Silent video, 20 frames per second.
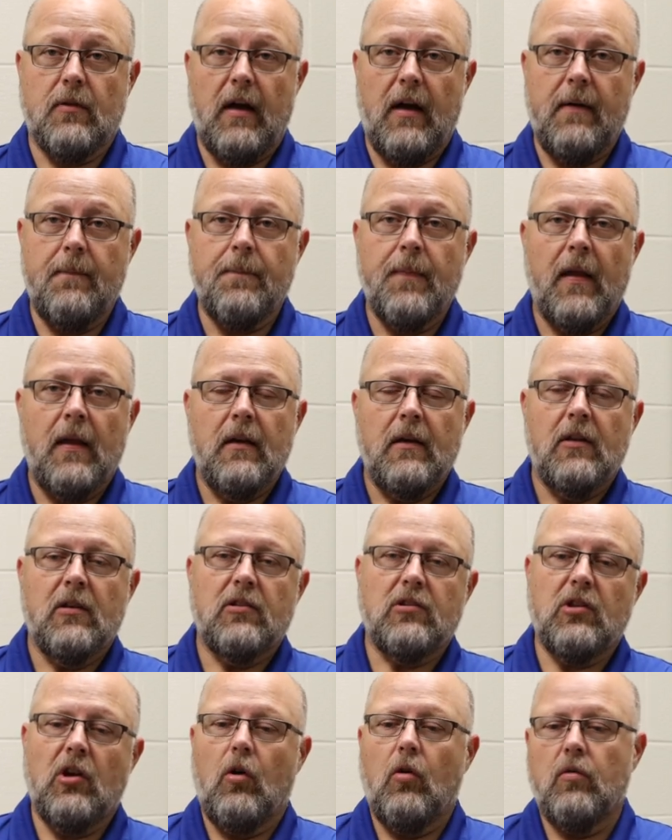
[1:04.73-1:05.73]
right?
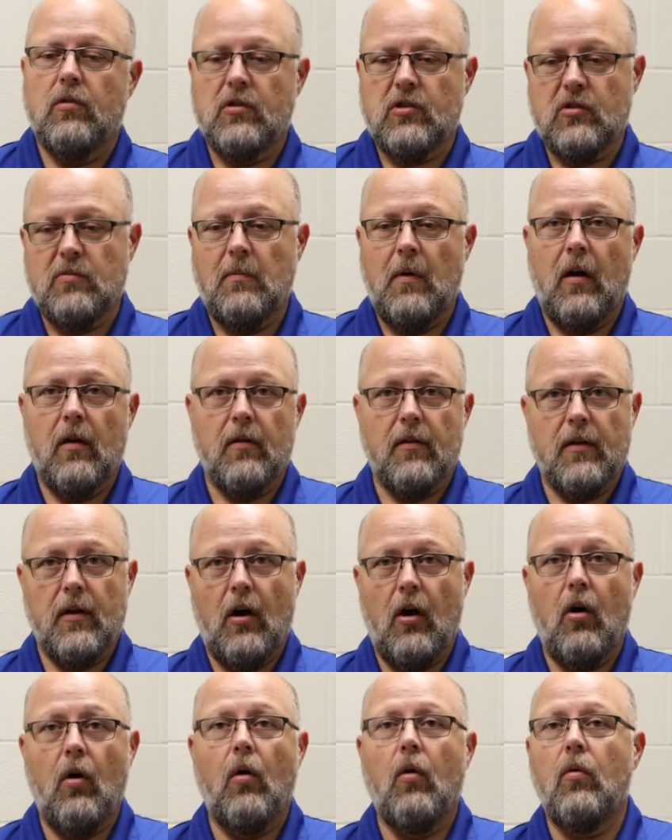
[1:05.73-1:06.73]
So the smaller the
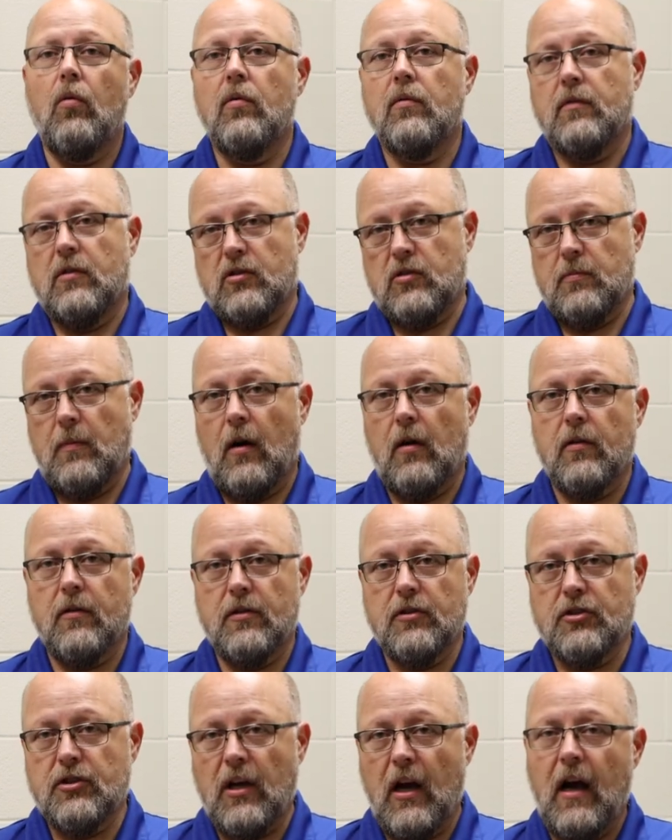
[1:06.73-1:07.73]
hole, the smaller
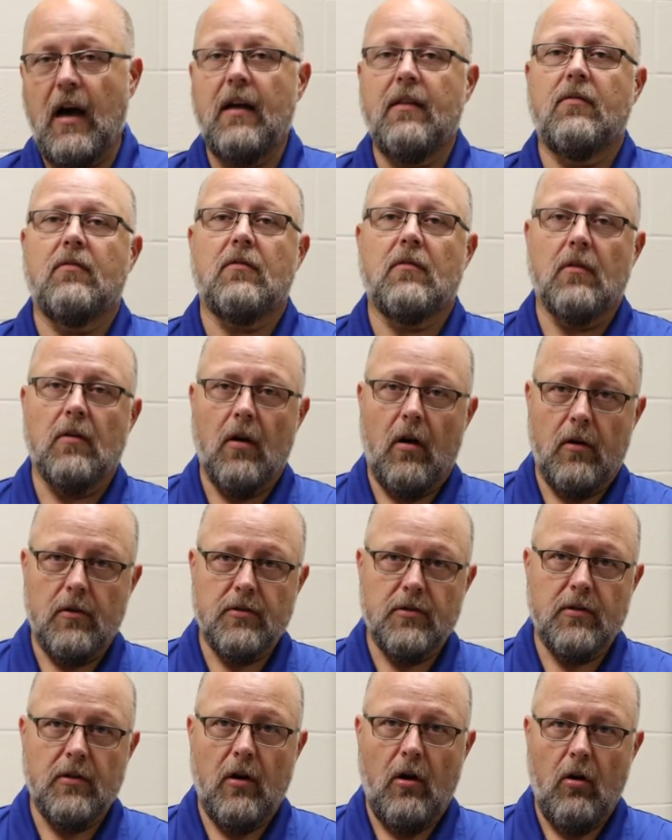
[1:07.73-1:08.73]
the shot, the
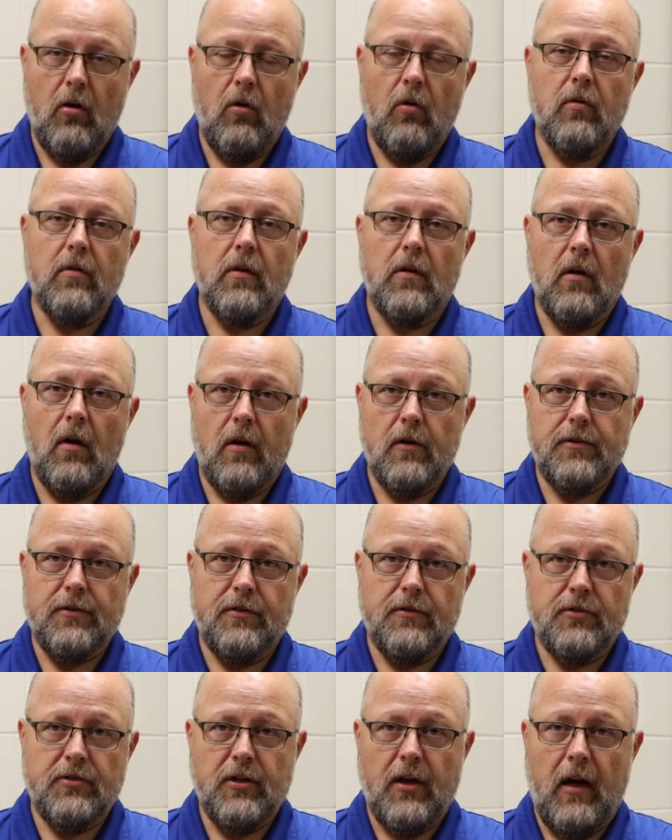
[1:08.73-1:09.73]
larger the hole, the larger
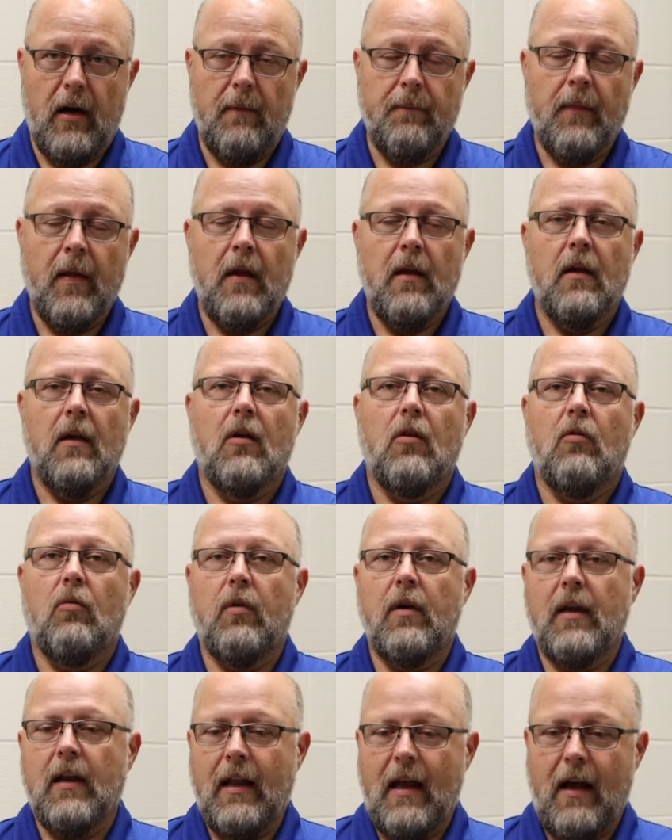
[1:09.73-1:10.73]
the shot.
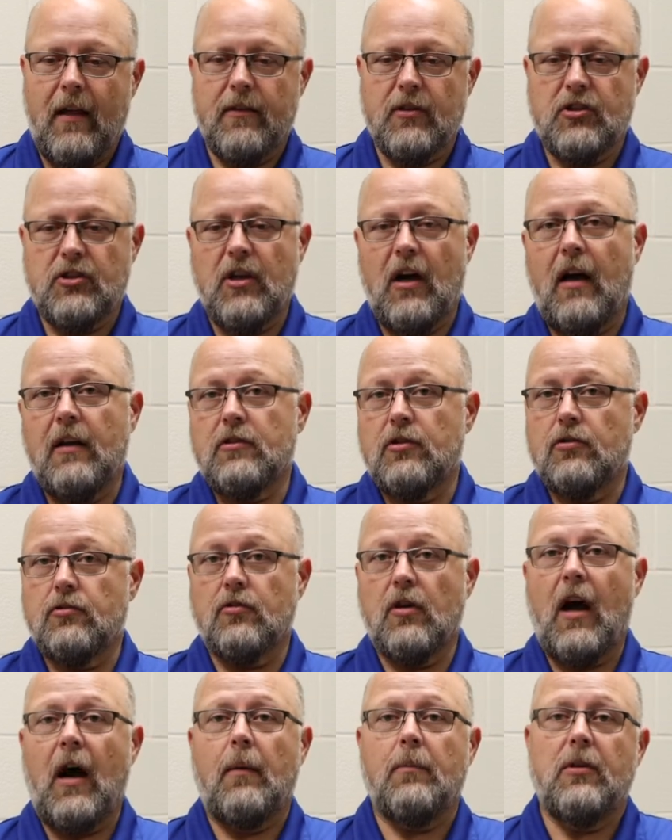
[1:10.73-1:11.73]
We allow the shot to
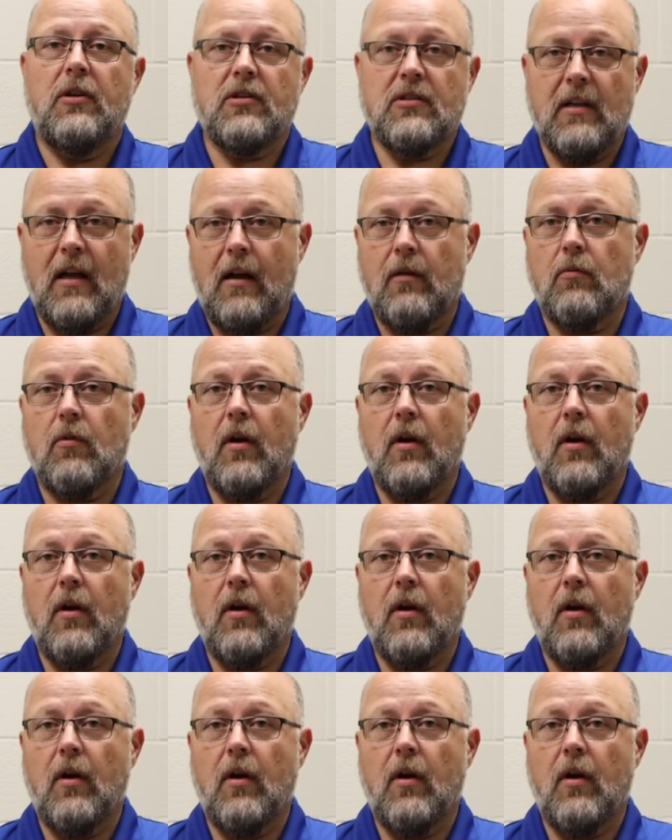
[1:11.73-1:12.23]
drop just like